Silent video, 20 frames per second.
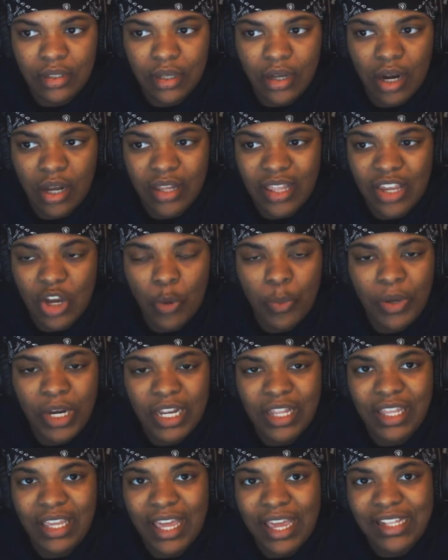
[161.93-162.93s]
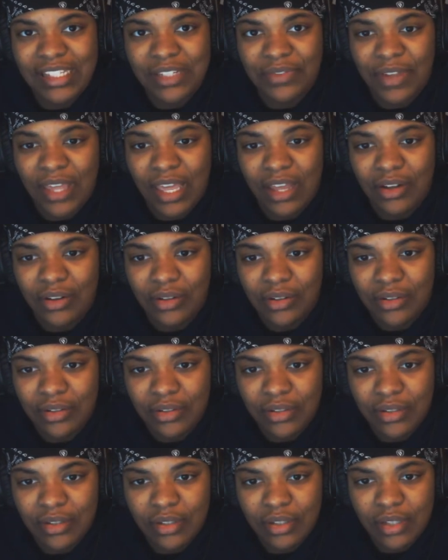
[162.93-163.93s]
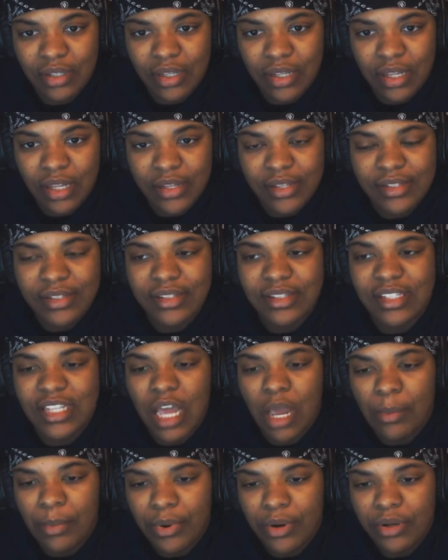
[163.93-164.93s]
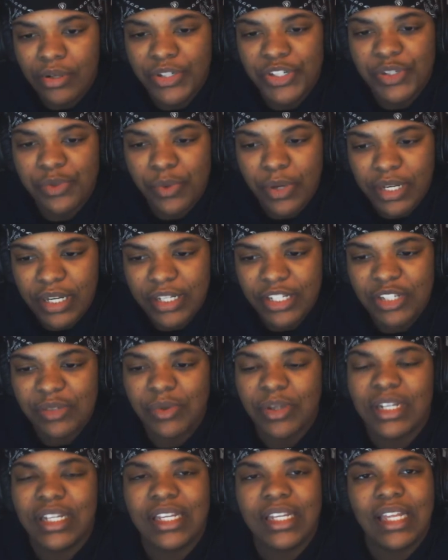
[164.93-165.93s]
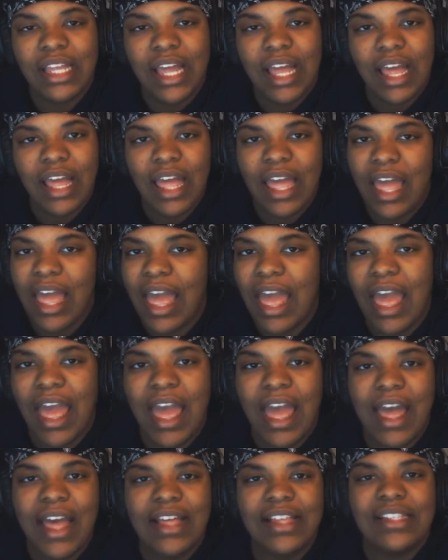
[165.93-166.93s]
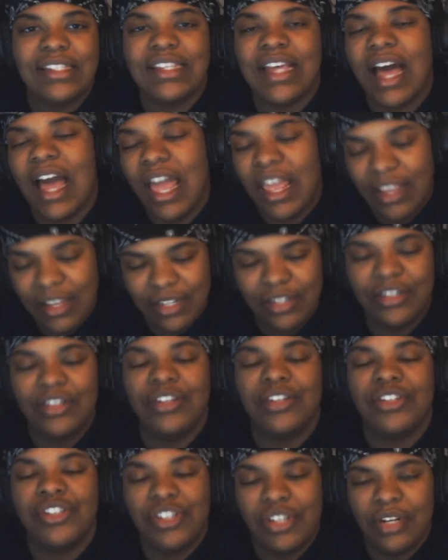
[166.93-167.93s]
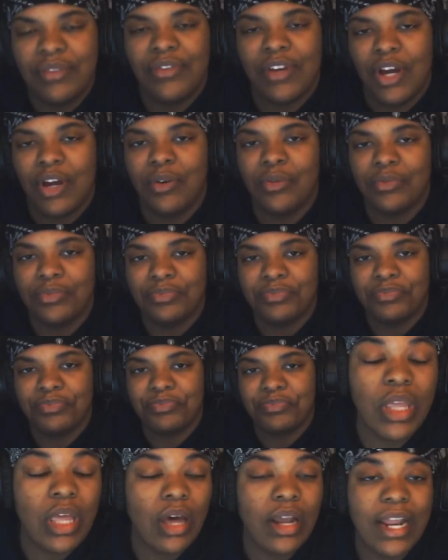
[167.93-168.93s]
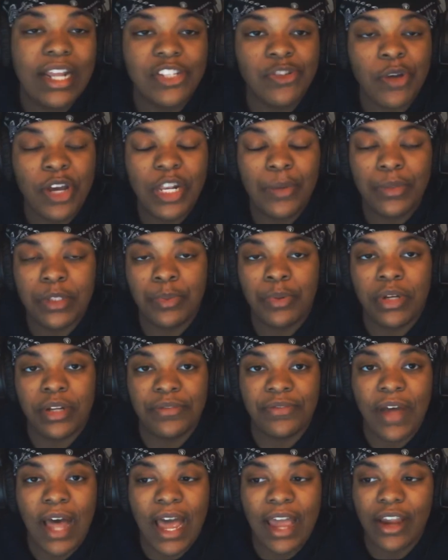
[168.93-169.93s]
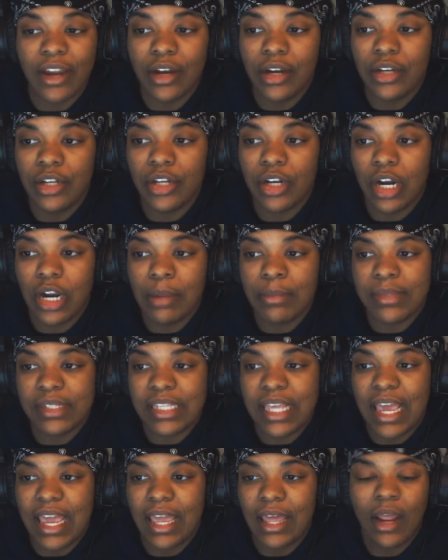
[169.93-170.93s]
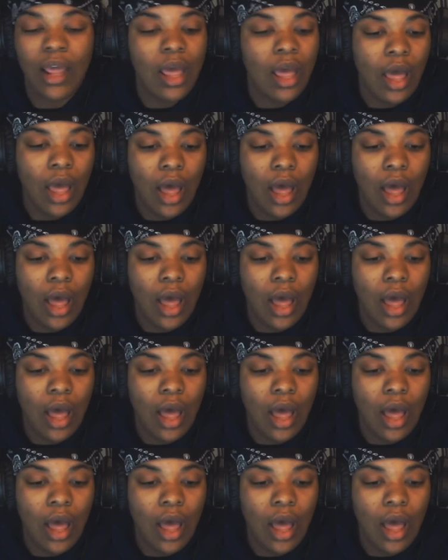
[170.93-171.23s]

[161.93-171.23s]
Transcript: Are they opening the gates of hell? Summer 2020, as I should have known. Well, y'all, that trailer was pretty fire. You know what I'm saying?